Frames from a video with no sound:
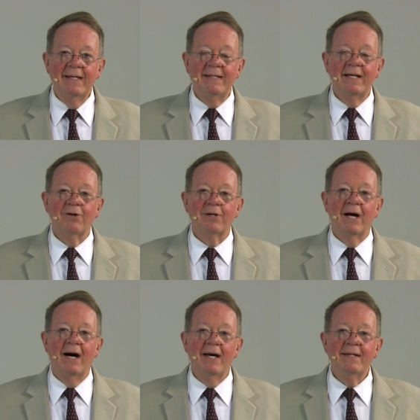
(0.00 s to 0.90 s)
Dear
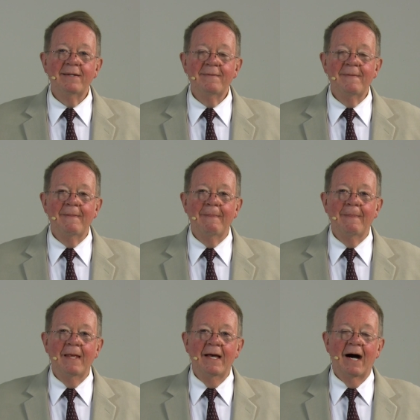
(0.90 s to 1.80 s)
God,
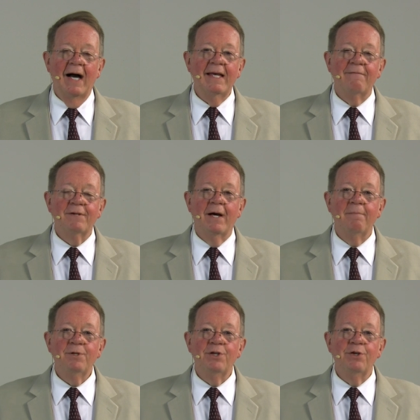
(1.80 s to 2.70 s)
I have
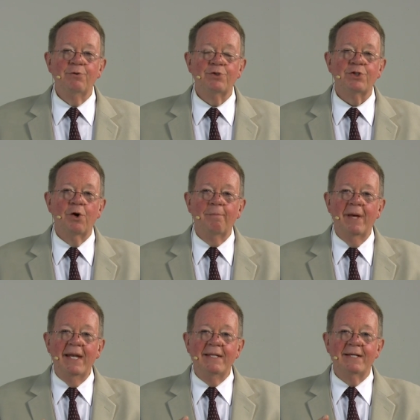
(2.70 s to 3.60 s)
come to you so
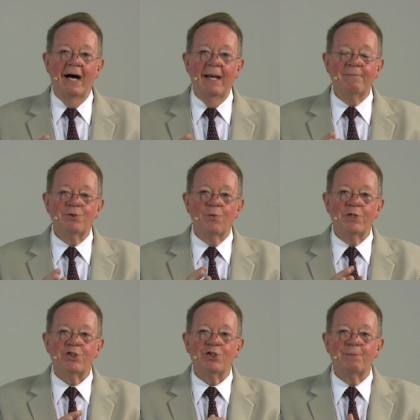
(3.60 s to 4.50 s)
many times
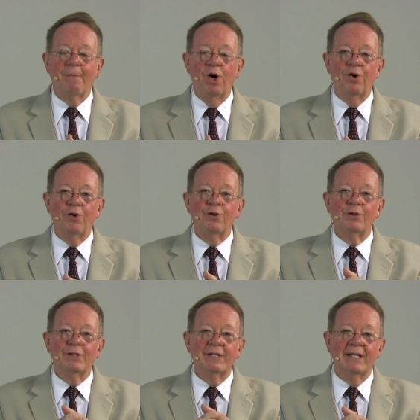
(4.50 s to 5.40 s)
with
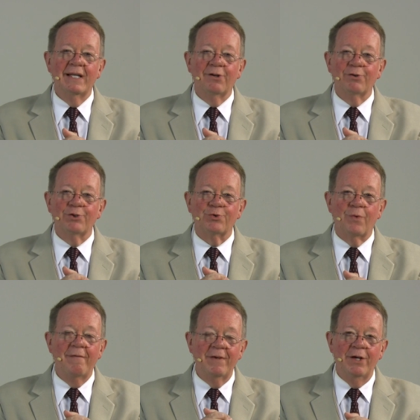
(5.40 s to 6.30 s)
small, little,
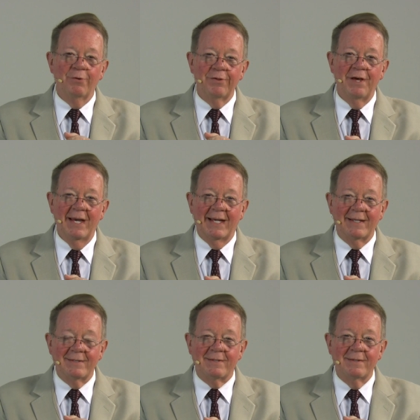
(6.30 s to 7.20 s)
trivial
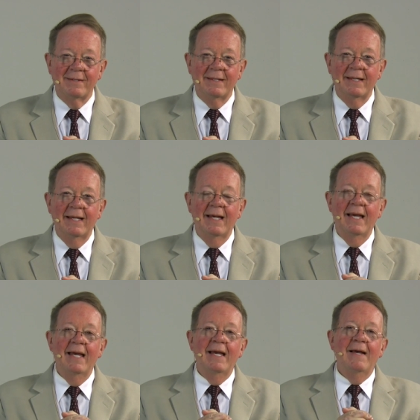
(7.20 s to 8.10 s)
things.
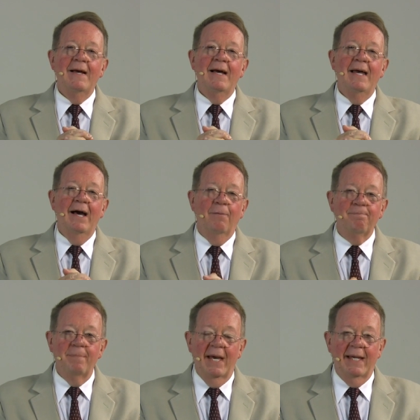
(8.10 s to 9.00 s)

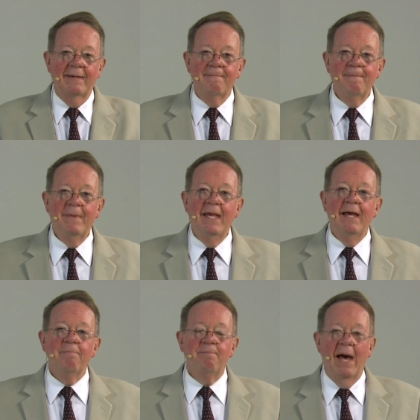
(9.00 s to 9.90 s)
Help me,
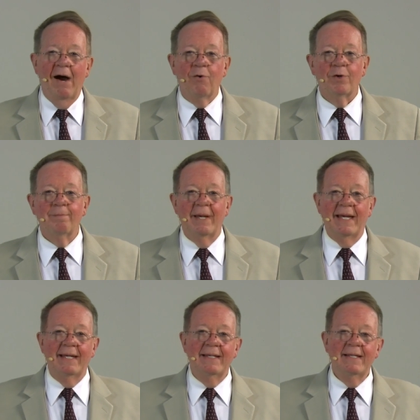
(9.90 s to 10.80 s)
empower
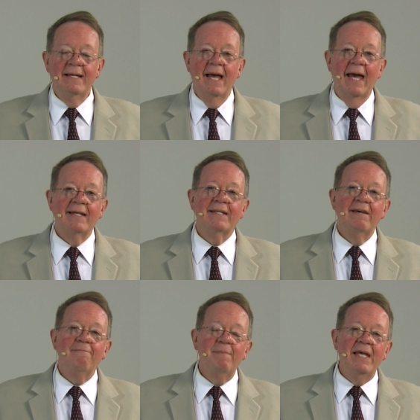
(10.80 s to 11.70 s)
me, and
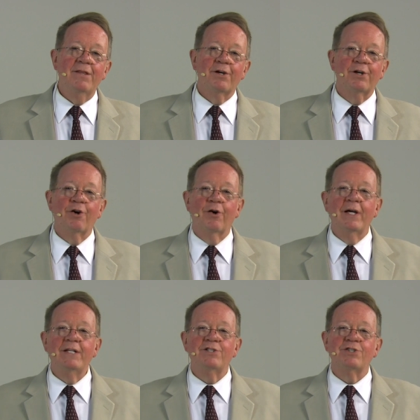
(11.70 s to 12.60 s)
give me the
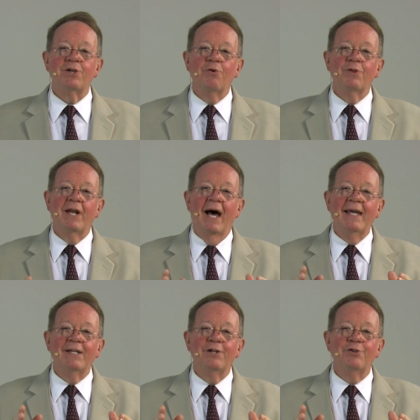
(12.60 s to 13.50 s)
courage so that
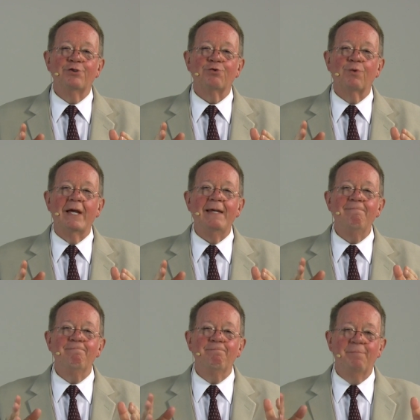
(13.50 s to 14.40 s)
I can
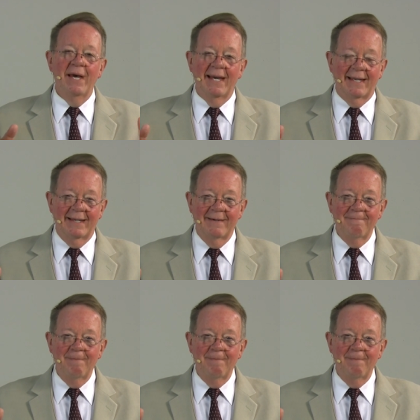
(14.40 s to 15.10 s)
dream big